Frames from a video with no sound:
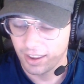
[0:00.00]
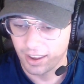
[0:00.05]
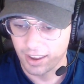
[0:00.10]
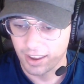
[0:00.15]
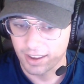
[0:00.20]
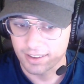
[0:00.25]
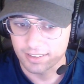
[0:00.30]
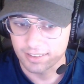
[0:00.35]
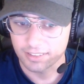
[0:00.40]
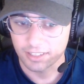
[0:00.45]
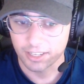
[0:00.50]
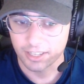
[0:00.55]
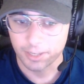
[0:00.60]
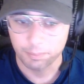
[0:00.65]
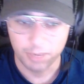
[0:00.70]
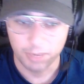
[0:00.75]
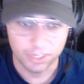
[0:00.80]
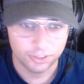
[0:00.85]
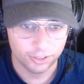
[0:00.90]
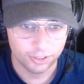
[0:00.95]
and
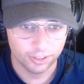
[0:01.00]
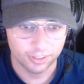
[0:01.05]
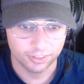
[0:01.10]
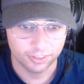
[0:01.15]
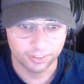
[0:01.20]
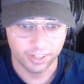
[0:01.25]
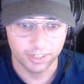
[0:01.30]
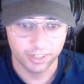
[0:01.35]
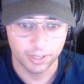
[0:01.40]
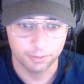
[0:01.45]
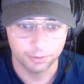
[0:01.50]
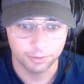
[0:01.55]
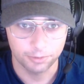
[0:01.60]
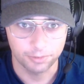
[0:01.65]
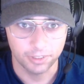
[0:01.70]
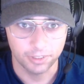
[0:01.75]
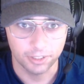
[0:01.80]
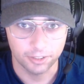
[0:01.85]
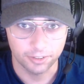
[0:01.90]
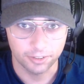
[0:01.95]
make sure to sign up for
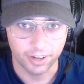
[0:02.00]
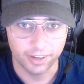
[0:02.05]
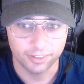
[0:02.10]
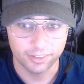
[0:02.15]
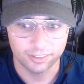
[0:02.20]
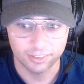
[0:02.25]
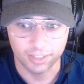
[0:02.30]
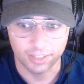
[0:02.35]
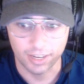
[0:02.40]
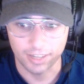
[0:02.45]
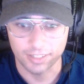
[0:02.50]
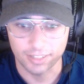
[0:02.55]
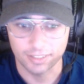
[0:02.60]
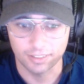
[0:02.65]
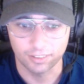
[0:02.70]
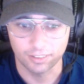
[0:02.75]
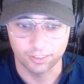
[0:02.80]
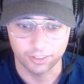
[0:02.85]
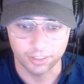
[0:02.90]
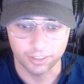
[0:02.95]
VRS
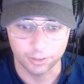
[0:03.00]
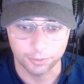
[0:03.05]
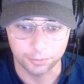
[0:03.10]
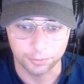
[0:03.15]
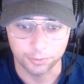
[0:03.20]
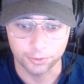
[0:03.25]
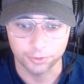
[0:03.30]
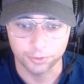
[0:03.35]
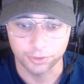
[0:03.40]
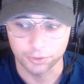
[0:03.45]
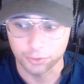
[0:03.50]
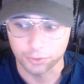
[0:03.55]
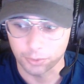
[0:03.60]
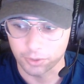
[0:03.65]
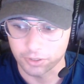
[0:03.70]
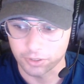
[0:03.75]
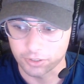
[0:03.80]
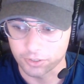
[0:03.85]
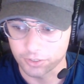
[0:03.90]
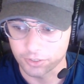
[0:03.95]
and look at the full
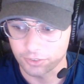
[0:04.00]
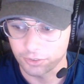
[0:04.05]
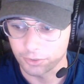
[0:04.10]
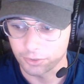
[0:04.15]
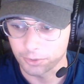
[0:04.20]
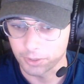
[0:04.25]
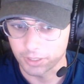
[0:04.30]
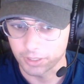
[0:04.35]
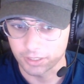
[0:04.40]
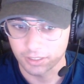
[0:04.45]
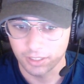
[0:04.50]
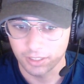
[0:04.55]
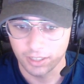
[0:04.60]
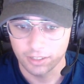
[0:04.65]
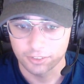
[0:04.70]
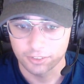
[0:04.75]
tutorial to